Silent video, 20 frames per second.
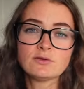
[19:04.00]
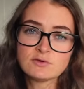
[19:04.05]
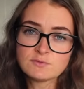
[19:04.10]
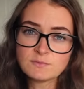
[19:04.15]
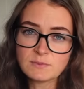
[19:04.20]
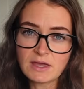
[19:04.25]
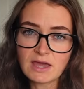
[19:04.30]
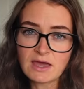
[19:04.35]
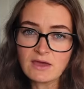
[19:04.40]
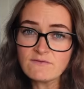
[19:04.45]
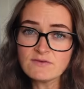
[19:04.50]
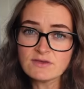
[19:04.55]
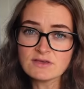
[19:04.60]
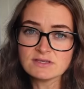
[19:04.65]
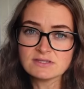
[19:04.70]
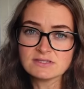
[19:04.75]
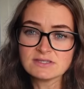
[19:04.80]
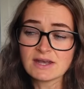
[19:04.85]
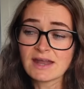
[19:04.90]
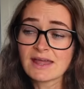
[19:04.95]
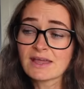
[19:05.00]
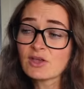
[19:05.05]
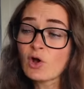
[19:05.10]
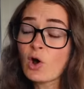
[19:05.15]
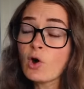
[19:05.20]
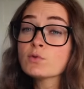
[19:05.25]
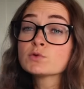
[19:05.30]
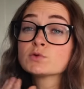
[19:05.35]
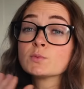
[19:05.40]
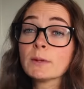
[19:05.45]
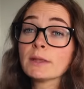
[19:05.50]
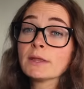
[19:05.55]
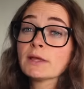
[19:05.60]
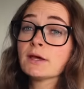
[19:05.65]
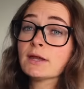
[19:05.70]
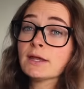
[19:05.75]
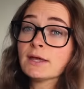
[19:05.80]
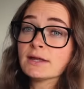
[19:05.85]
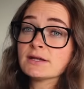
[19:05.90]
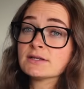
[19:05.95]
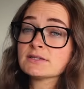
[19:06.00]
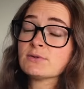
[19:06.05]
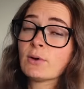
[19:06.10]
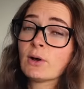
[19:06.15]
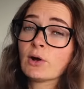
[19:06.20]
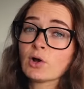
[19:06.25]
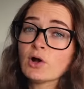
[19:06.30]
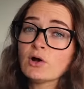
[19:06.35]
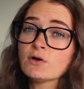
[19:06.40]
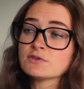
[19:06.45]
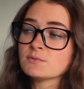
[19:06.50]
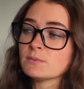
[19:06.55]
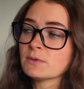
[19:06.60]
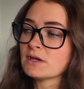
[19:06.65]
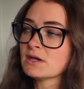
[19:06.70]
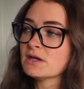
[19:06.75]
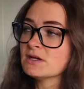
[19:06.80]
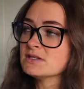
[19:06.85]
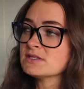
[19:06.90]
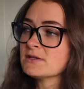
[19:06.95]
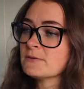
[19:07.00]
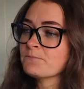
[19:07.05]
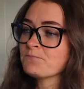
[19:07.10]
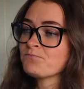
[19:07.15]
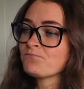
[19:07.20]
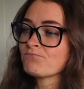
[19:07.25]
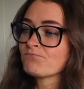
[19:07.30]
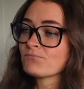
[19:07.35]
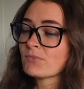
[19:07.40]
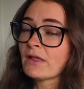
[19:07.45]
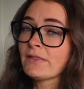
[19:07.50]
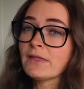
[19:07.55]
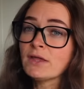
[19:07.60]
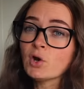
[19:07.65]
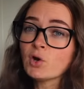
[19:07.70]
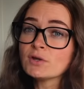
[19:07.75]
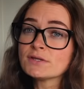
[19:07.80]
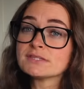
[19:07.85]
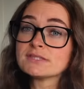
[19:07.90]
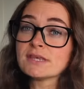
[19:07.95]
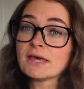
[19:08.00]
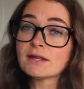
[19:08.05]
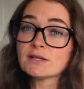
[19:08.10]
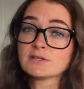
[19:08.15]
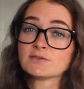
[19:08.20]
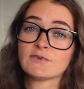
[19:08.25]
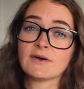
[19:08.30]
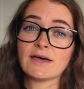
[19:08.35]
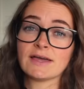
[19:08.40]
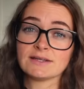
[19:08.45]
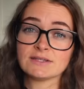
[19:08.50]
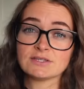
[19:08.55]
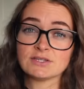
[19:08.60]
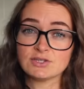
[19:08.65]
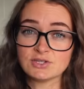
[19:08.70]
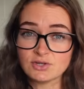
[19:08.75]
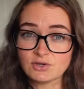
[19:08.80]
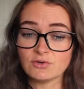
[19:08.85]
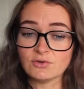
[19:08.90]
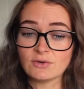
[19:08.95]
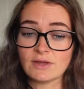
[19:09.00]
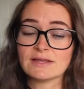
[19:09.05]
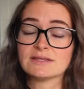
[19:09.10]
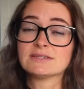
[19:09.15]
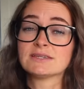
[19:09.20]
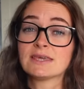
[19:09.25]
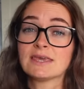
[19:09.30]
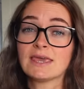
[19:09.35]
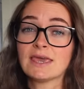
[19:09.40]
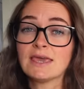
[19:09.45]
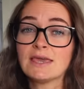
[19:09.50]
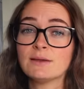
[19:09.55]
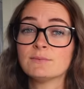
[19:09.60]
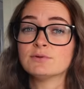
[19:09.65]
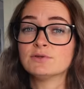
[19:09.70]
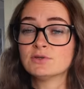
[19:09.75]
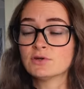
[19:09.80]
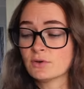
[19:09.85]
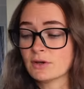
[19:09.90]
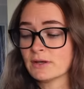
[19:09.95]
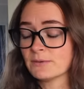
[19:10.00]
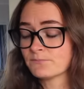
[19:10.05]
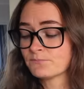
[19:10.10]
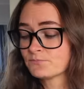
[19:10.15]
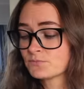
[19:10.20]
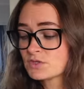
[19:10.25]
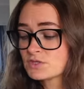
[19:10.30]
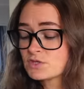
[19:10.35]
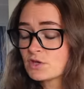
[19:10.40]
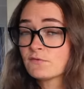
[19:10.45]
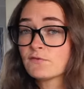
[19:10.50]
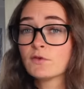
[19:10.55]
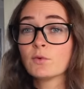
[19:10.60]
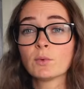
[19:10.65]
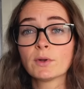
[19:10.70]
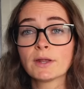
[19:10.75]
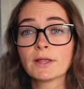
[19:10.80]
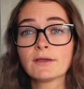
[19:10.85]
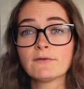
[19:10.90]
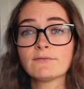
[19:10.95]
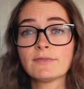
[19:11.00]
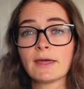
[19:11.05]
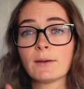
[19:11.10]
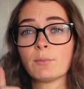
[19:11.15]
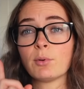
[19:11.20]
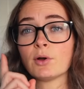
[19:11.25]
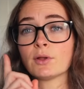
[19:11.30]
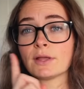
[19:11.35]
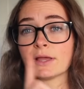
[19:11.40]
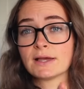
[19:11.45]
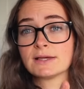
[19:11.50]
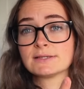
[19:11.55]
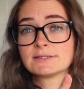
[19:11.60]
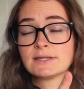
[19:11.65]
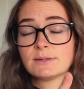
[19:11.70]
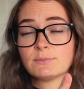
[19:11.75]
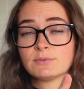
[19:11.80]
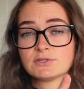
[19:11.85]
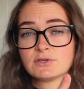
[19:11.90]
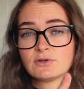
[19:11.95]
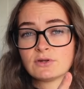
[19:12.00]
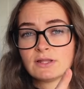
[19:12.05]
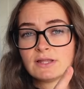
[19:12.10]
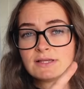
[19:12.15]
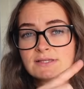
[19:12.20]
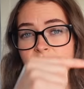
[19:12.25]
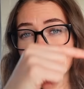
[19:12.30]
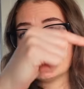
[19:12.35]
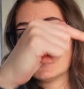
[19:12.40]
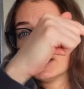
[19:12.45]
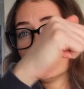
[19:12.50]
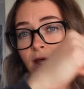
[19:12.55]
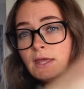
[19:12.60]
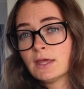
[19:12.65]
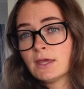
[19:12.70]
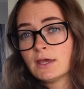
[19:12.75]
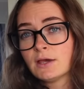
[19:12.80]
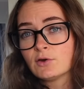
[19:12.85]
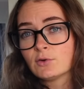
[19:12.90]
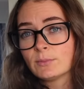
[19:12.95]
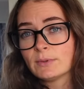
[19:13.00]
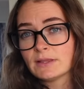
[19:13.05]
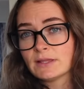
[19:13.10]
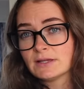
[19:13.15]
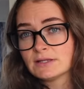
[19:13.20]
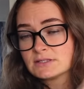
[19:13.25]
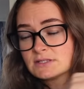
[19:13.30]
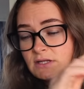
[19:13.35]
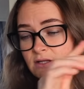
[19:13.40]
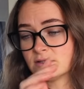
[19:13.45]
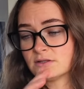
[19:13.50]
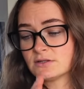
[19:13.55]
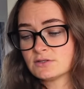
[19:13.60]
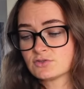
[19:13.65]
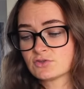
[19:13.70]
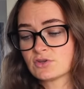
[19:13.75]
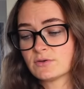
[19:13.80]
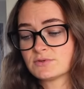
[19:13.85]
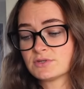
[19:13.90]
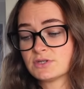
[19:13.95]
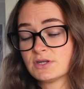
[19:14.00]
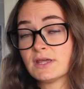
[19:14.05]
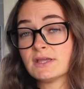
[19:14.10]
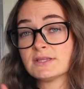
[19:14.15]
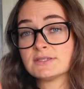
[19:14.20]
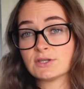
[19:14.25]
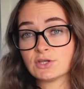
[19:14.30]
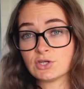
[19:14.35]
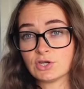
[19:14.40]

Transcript: those behaviors that are ultimately going to get us to our goals because they're not satisfying to do and to keep doing. So if you want to give that podcast episode a listen, it'll be linked in the description. It's a